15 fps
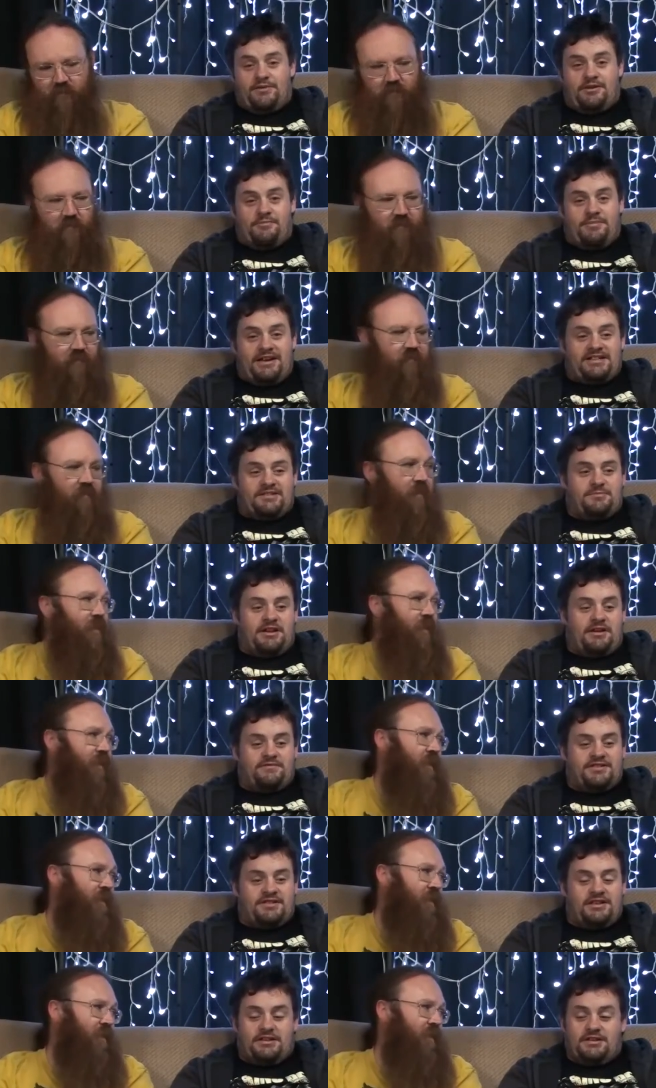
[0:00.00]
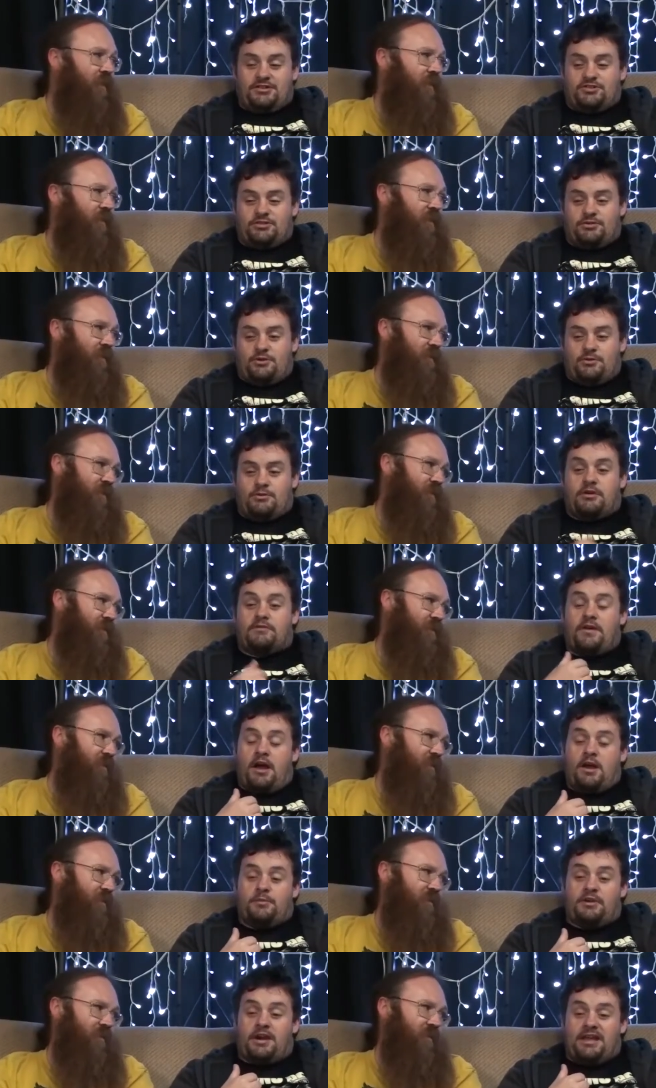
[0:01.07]
Speaker 1: got back to me after the initial call of,
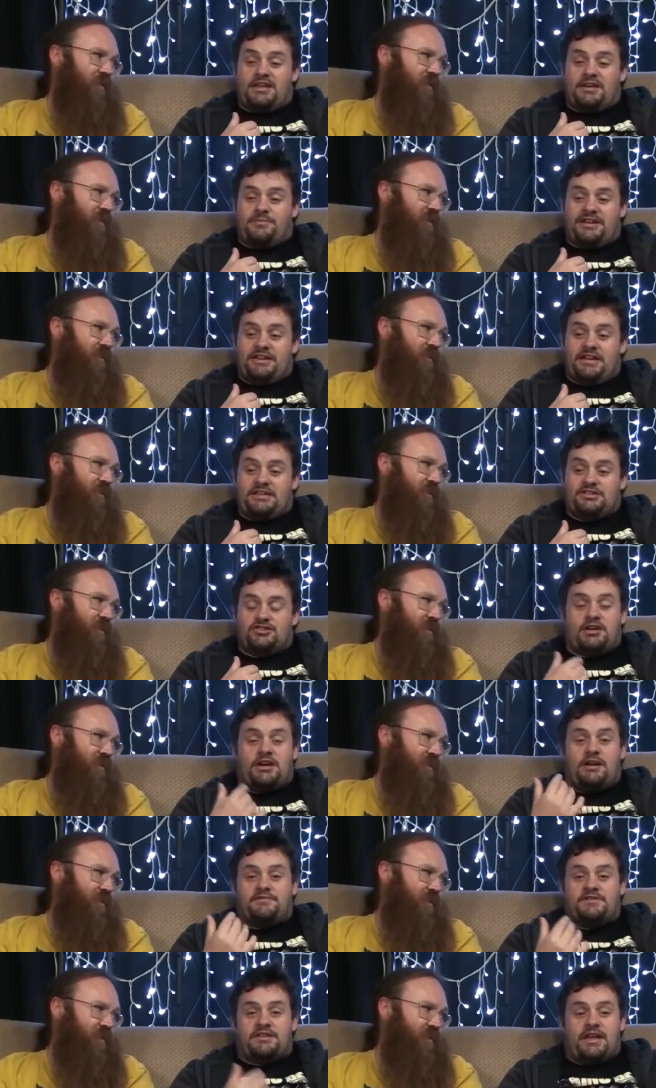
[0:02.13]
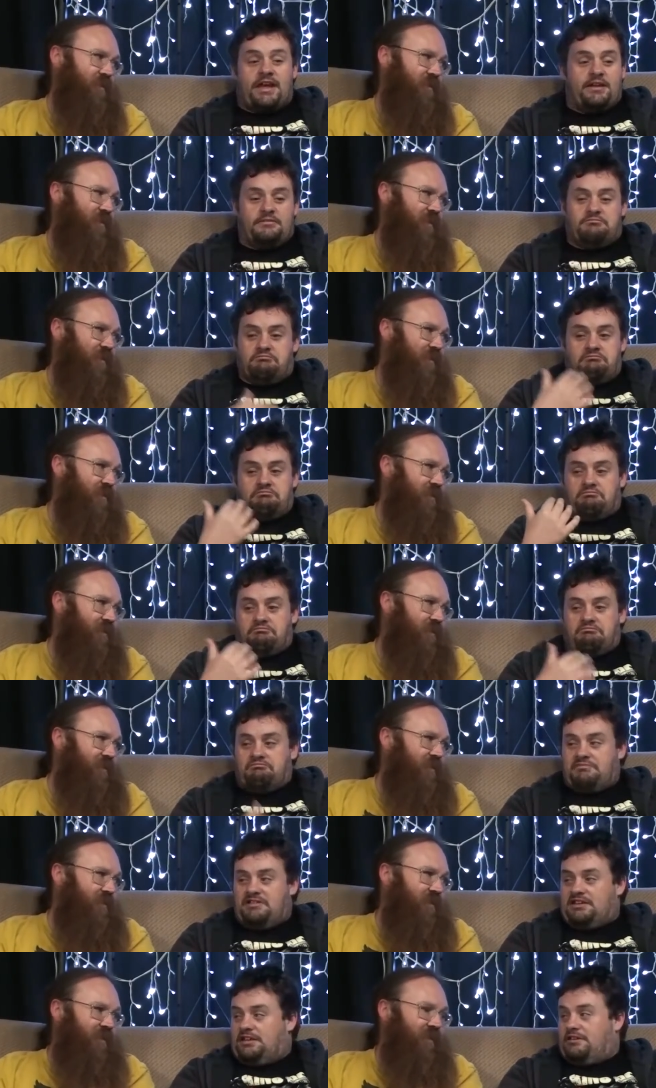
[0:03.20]
oh, I would like you to be an extra. After that,
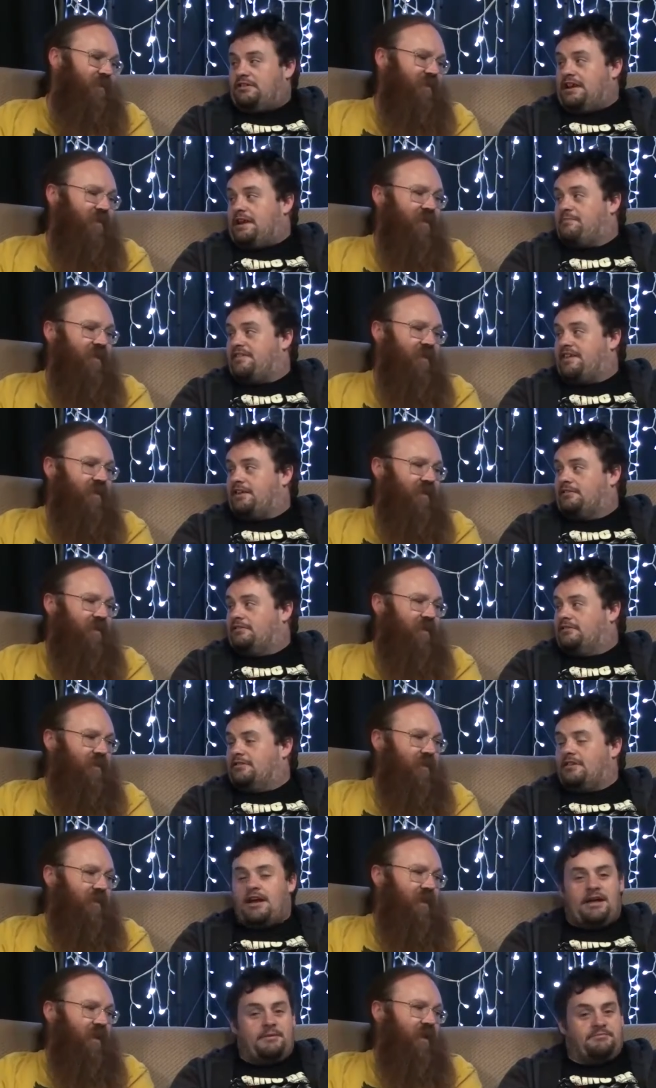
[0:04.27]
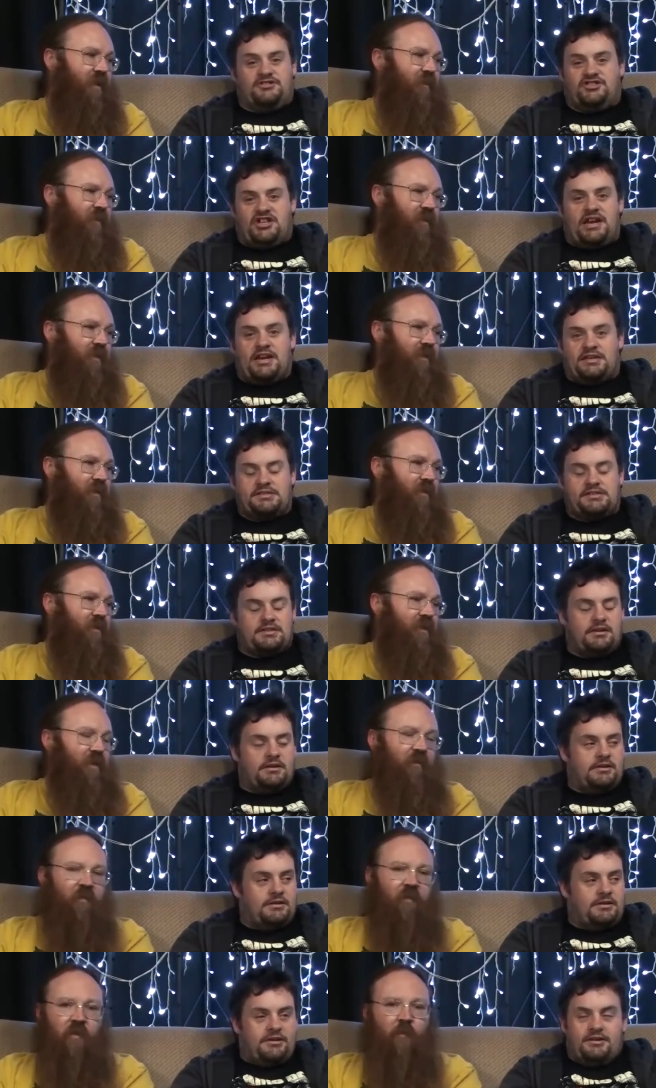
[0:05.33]
didn't hear a damn thing.
Speaker 2: Yeah, I'm given, jealous.
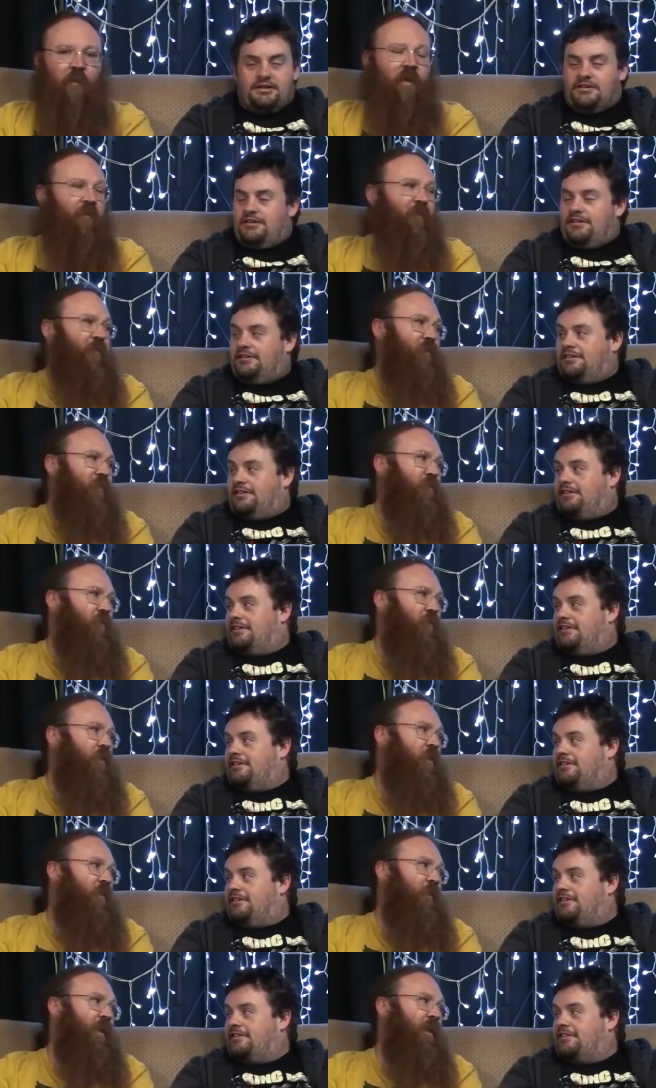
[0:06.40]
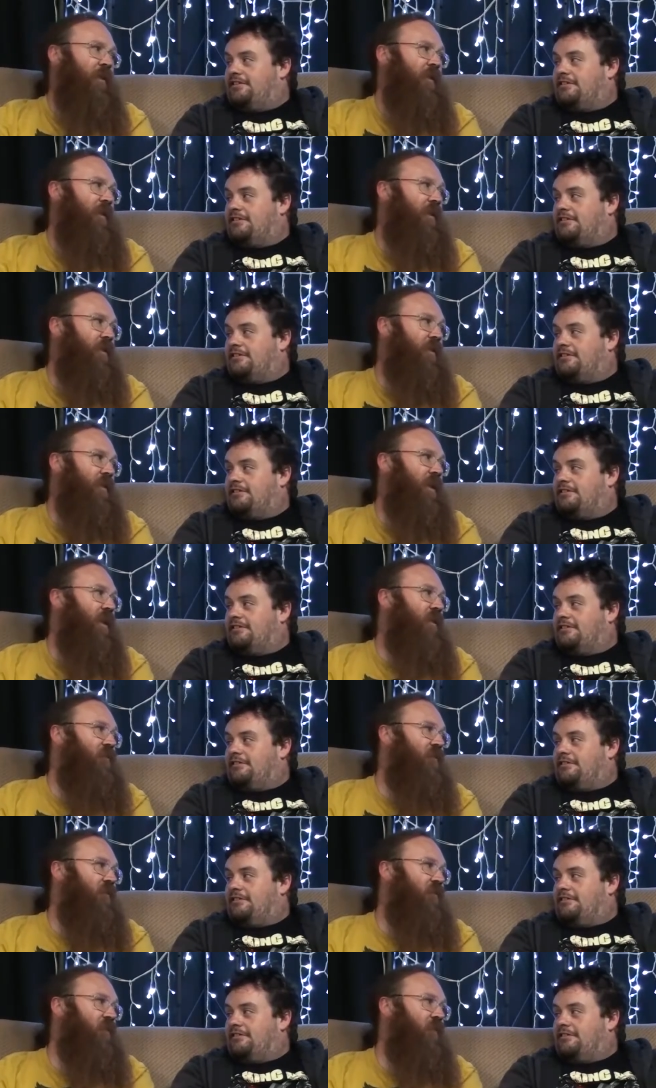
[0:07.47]
Given you're about a foot shorter than me and I got
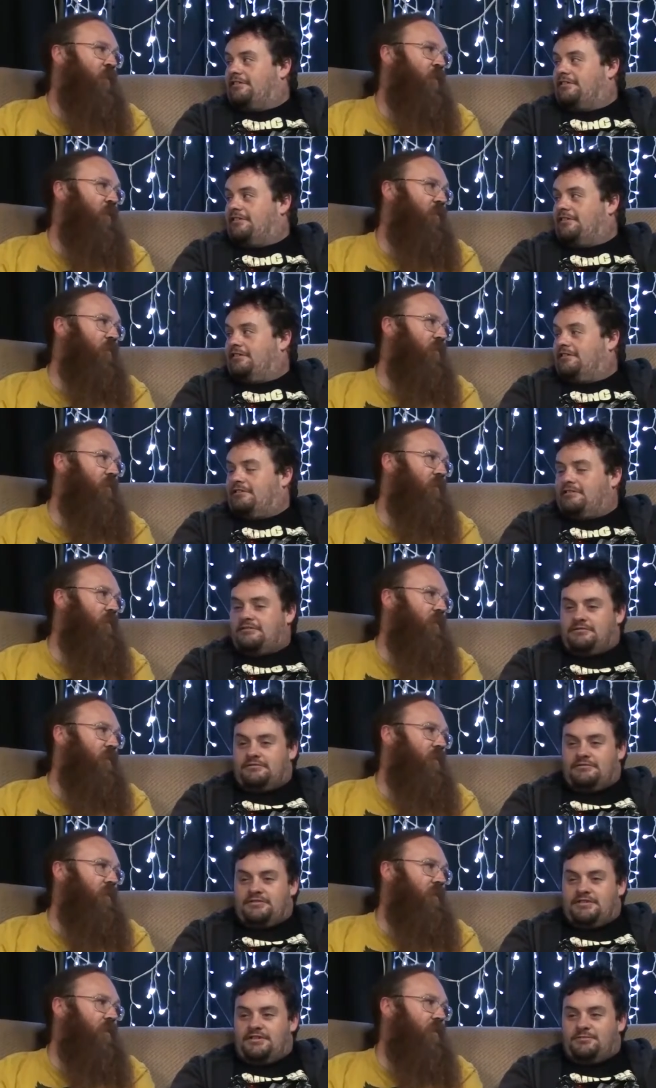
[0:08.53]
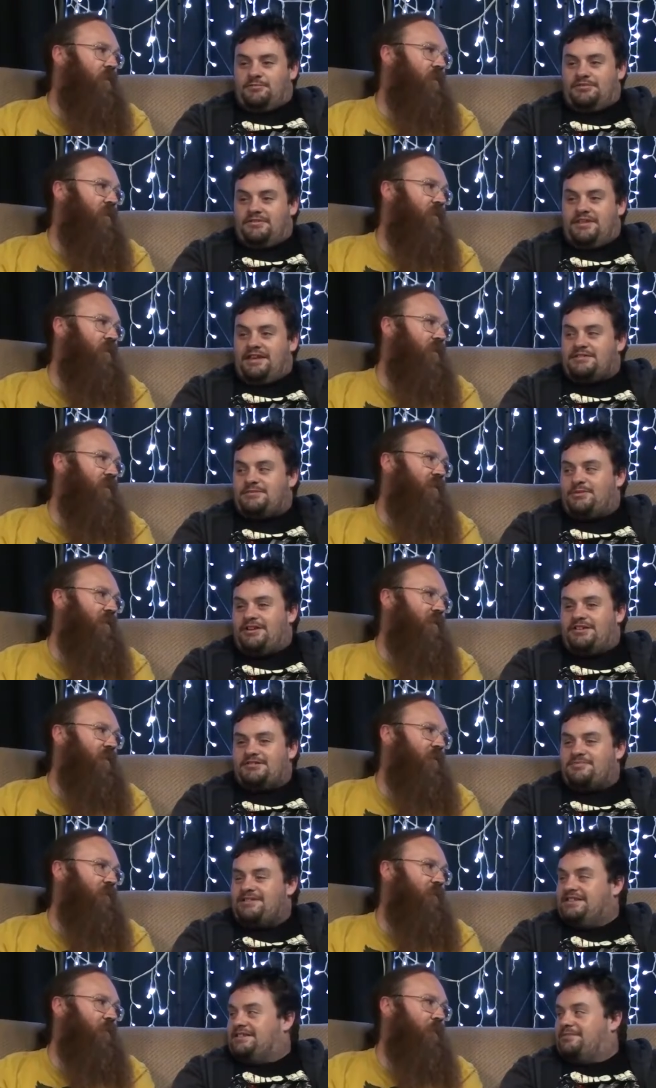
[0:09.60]
cast as a dwarf.
Speaker 1: That's what I
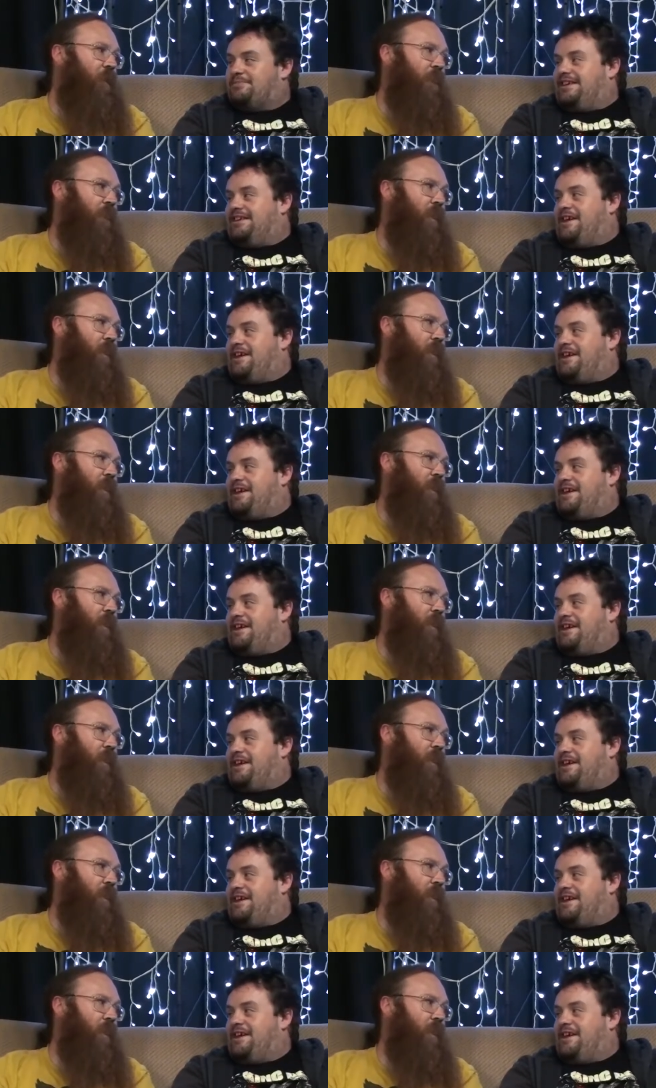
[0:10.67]
was meant to be